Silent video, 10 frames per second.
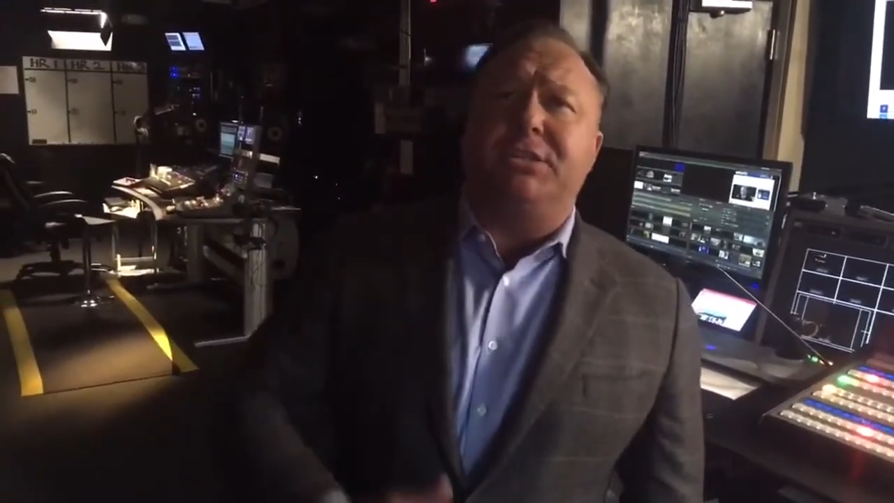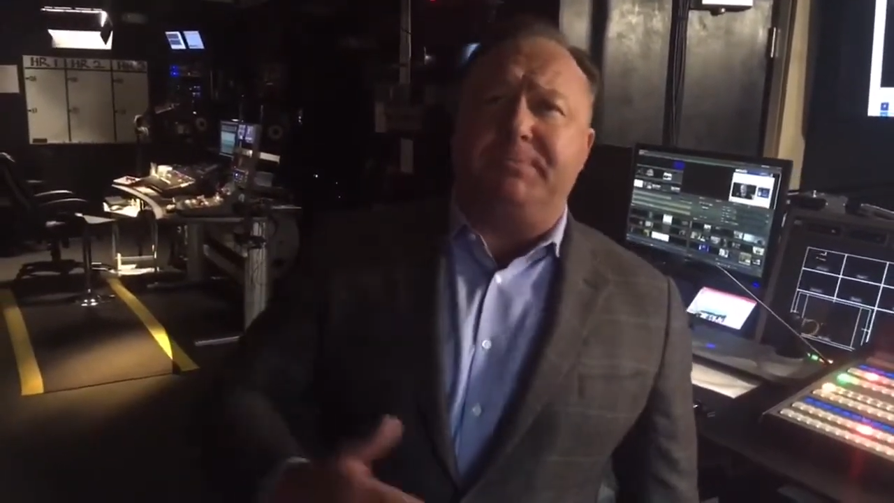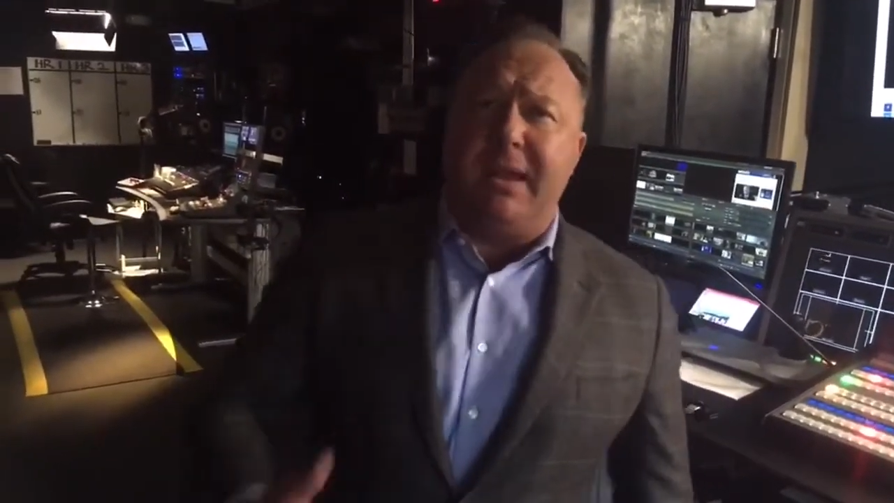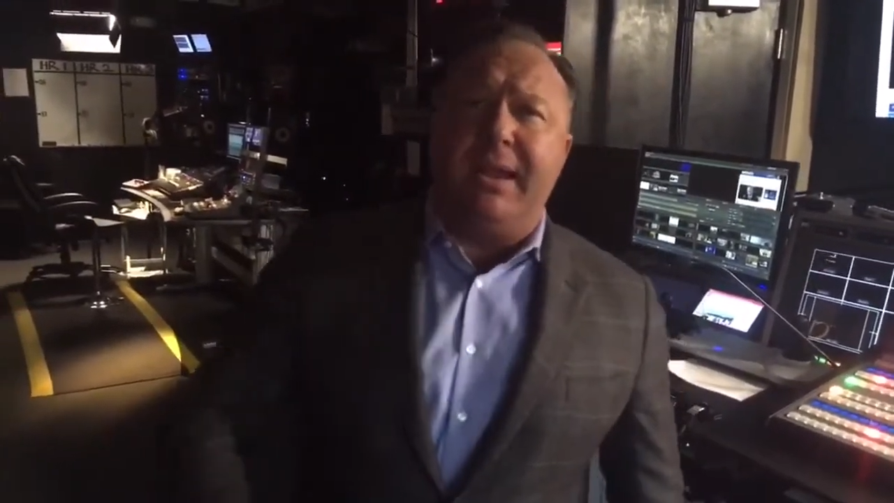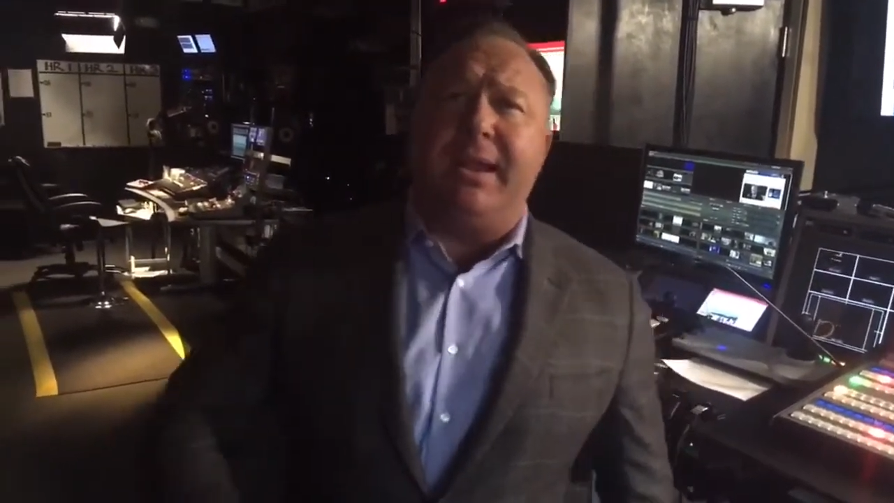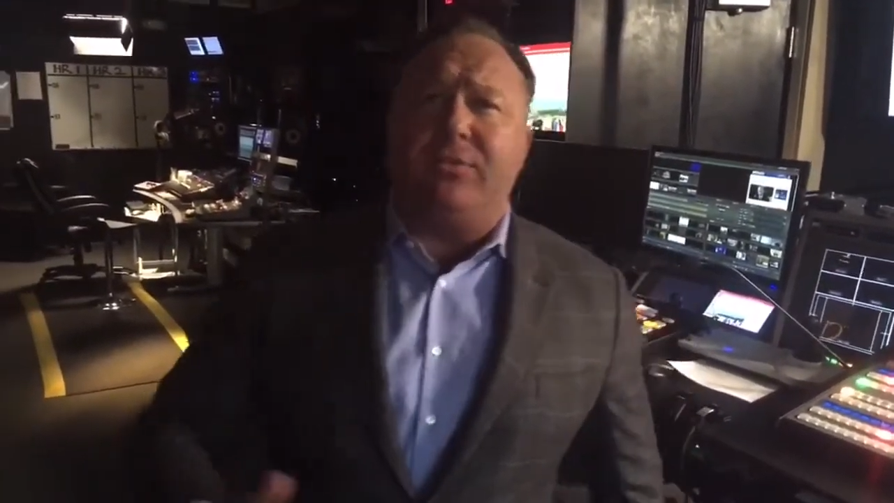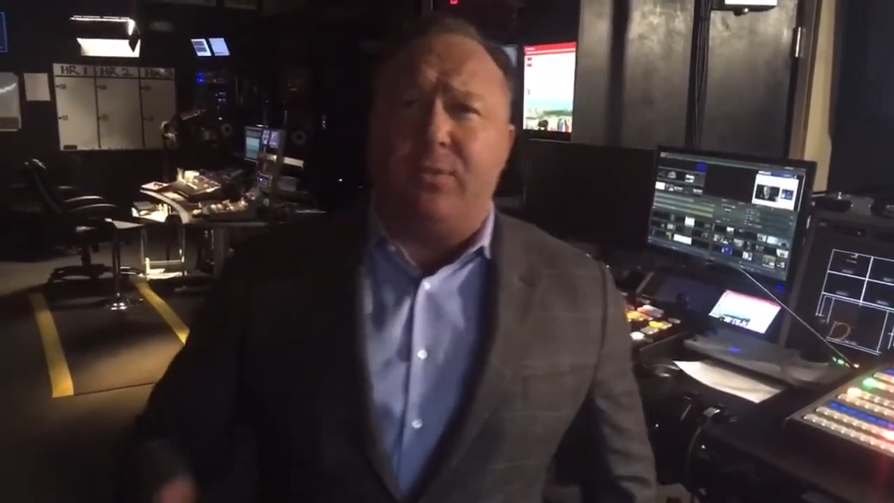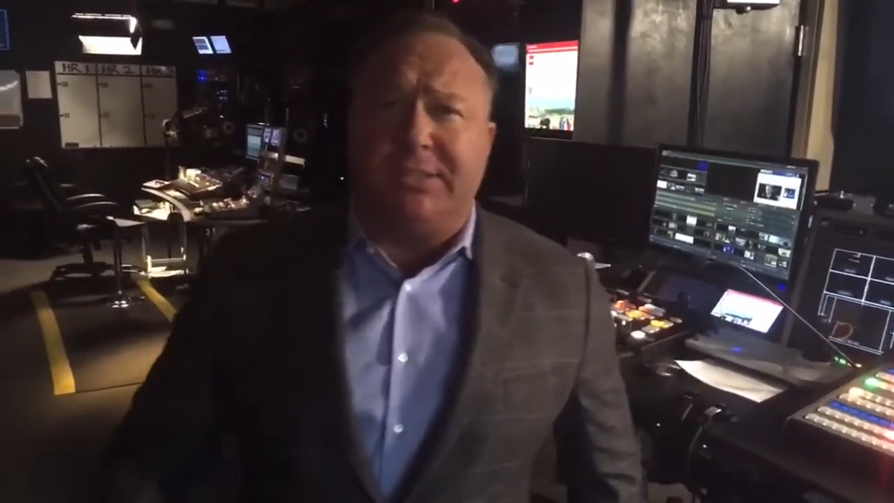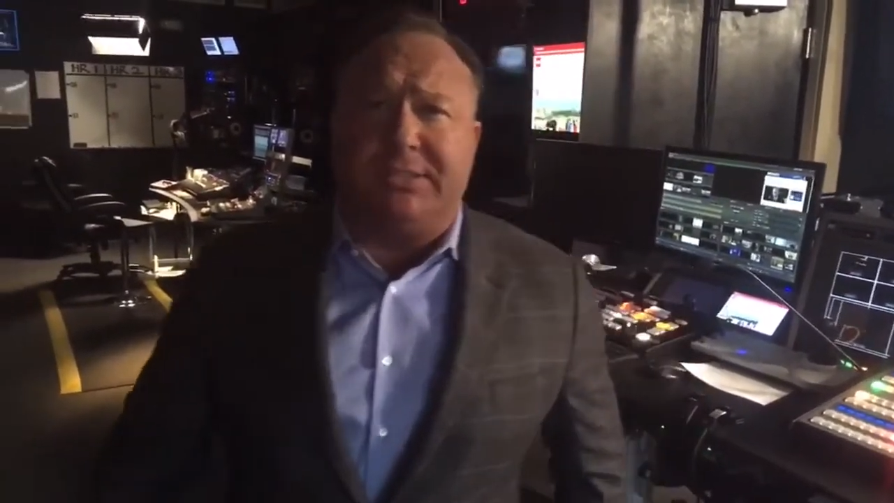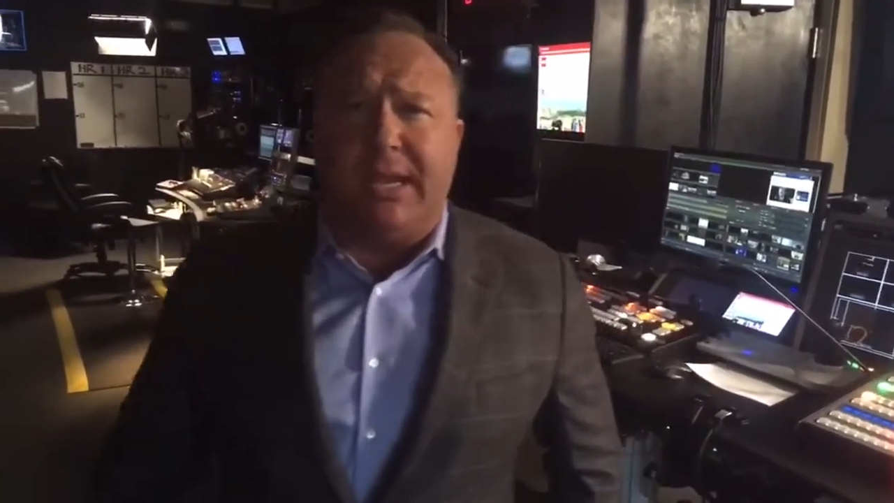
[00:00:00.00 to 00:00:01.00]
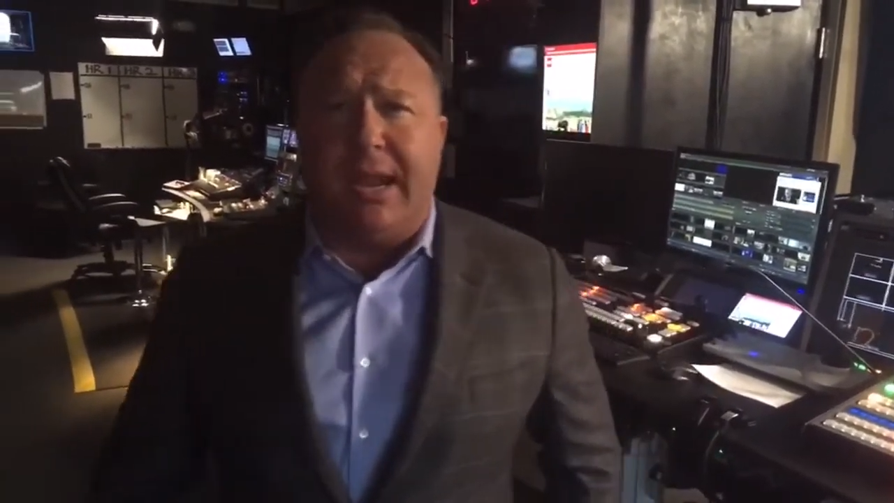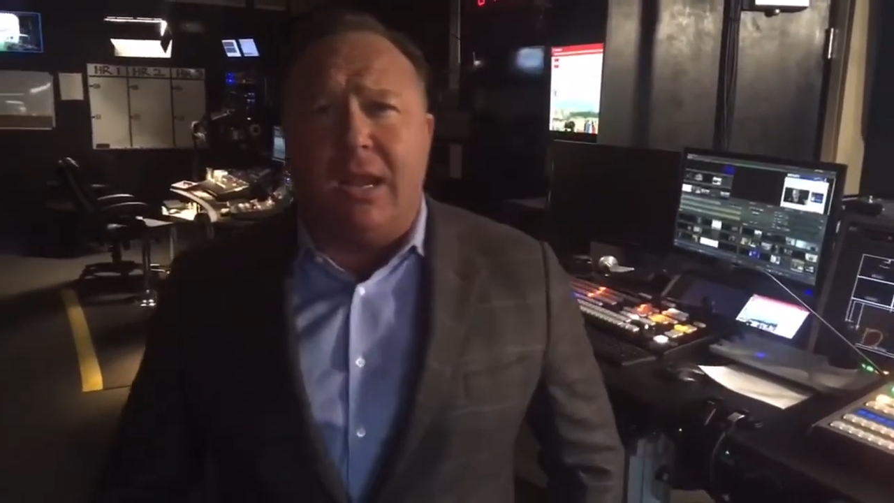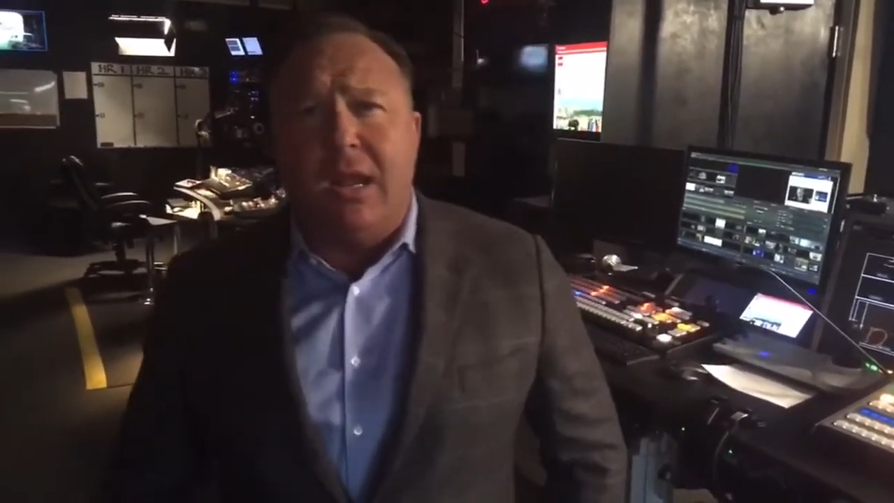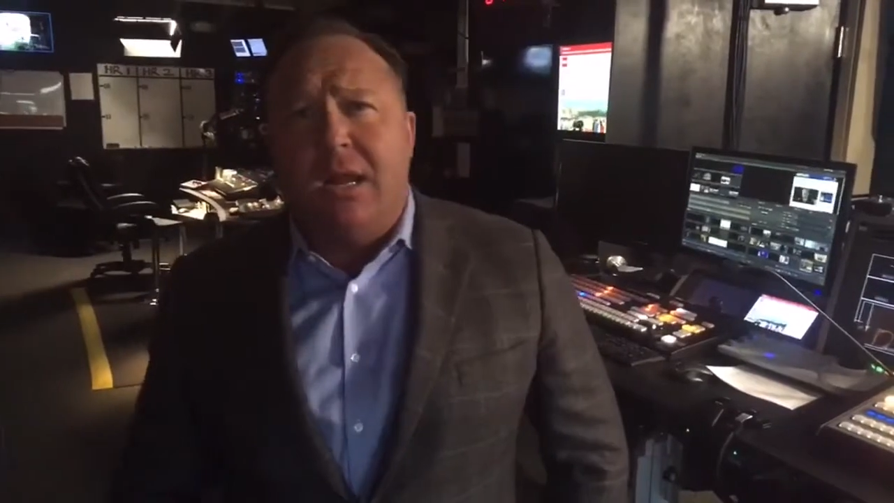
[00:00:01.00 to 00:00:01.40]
spinning and twisting and